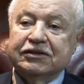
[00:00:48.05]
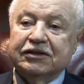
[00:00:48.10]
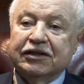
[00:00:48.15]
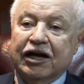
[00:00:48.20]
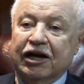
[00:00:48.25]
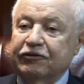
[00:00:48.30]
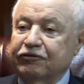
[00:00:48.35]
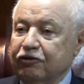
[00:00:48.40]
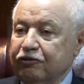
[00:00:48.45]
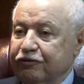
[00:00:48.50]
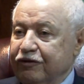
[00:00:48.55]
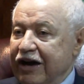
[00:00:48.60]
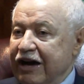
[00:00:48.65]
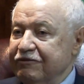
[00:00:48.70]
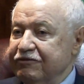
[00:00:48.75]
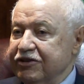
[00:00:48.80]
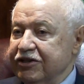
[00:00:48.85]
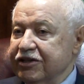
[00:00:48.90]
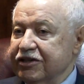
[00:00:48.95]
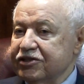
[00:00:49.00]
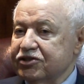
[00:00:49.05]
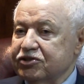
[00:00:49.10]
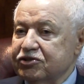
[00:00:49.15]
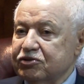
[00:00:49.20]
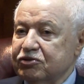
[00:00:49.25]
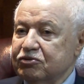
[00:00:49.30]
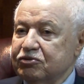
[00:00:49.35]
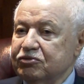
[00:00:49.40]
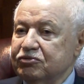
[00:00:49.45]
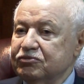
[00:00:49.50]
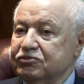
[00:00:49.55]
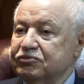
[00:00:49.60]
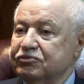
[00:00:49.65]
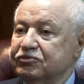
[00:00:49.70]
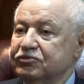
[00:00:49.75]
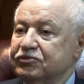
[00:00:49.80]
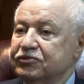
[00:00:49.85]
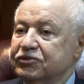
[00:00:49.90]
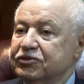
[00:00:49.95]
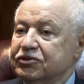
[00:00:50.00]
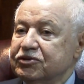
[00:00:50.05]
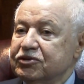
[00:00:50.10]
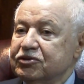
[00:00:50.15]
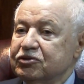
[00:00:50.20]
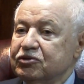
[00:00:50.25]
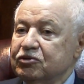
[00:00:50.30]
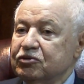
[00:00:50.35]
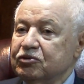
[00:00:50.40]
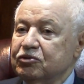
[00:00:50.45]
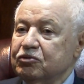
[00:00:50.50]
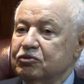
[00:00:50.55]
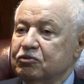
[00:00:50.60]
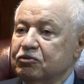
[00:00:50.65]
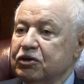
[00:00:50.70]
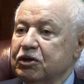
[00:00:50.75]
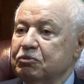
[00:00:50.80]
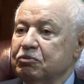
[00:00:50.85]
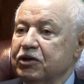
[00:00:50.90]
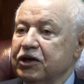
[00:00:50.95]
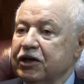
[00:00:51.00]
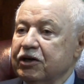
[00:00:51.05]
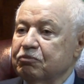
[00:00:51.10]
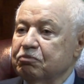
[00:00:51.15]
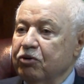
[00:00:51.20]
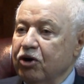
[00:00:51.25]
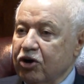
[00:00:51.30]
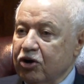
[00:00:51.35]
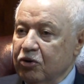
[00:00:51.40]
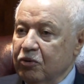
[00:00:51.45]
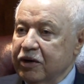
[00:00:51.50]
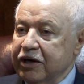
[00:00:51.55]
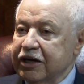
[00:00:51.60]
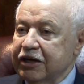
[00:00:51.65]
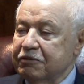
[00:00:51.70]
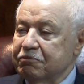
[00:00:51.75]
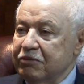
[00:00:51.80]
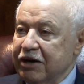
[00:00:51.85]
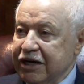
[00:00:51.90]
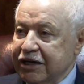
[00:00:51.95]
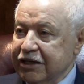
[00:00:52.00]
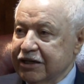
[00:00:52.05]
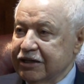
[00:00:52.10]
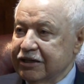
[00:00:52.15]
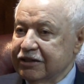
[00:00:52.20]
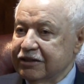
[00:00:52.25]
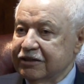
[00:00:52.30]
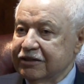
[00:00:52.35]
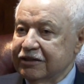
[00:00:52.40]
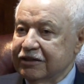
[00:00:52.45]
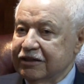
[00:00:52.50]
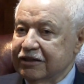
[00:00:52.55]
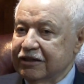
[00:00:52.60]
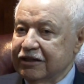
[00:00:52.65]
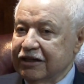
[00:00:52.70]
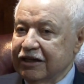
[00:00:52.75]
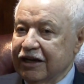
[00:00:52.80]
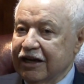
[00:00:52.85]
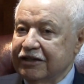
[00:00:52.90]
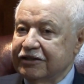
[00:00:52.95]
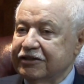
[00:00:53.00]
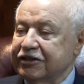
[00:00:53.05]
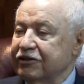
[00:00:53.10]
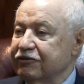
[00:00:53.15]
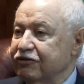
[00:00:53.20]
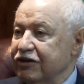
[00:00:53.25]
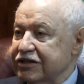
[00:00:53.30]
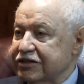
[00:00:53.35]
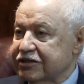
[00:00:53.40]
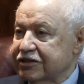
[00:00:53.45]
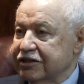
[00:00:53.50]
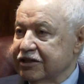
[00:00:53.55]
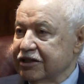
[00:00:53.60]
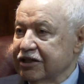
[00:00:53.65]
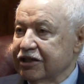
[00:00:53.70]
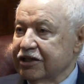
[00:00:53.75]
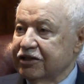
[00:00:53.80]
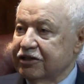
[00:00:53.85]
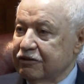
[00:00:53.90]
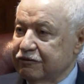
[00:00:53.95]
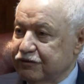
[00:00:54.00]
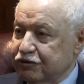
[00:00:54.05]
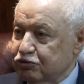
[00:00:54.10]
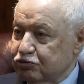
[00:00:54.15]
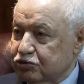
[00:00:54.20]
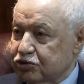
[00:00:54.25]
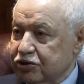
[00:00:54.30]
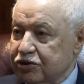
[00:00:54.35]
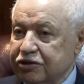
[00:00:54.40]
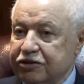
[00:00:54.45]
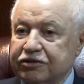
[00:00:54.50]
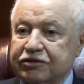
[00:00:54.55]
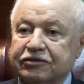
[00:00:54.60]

And for 5 years, we were borrowing money and investing in the future,